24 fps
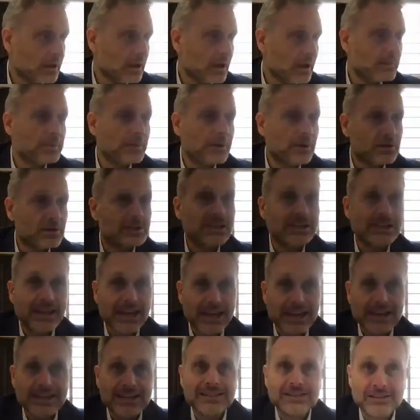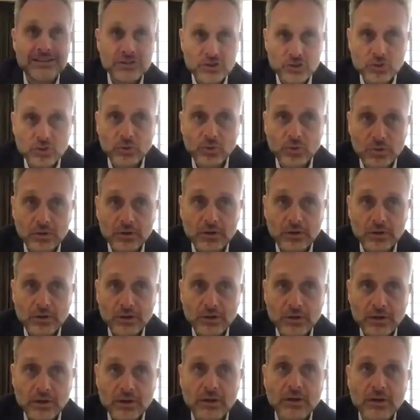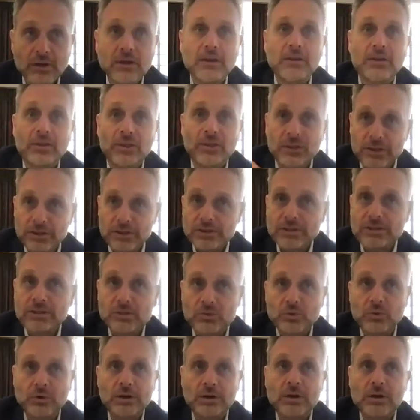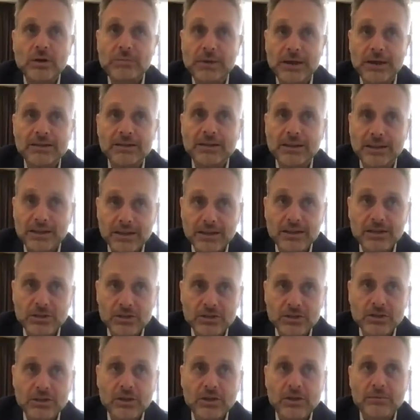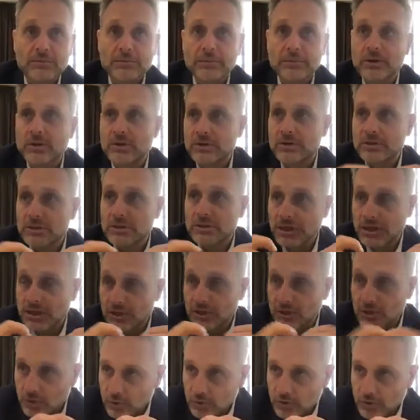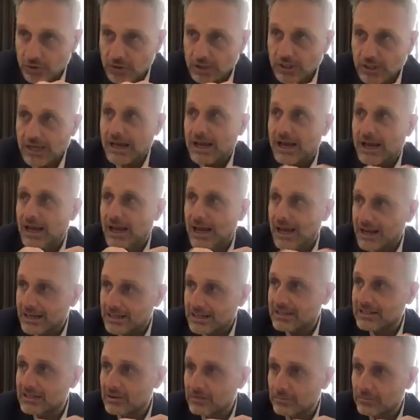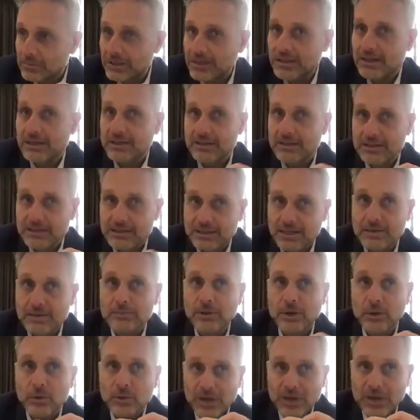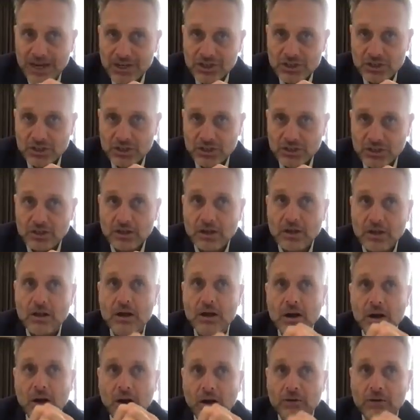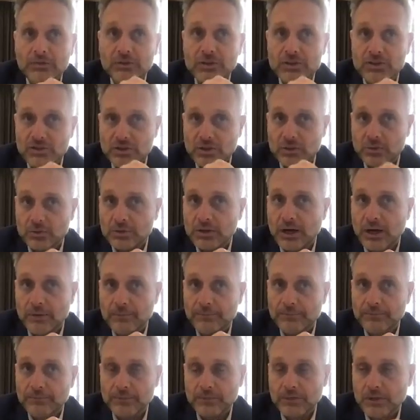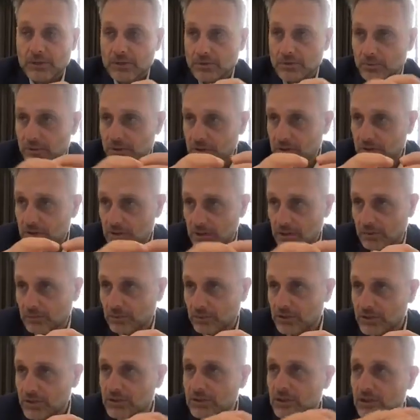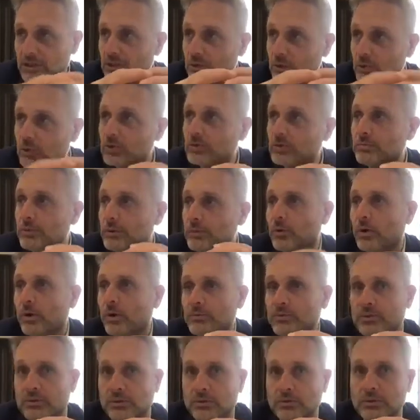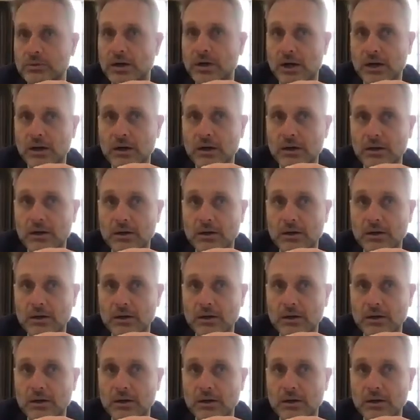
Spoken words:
And because they ate at the shul, this is where they make the Kiddush, because the Kiddush has to be in the same location of the Seudah. That's what the Talmud says, Kiddush bimkom Seudah.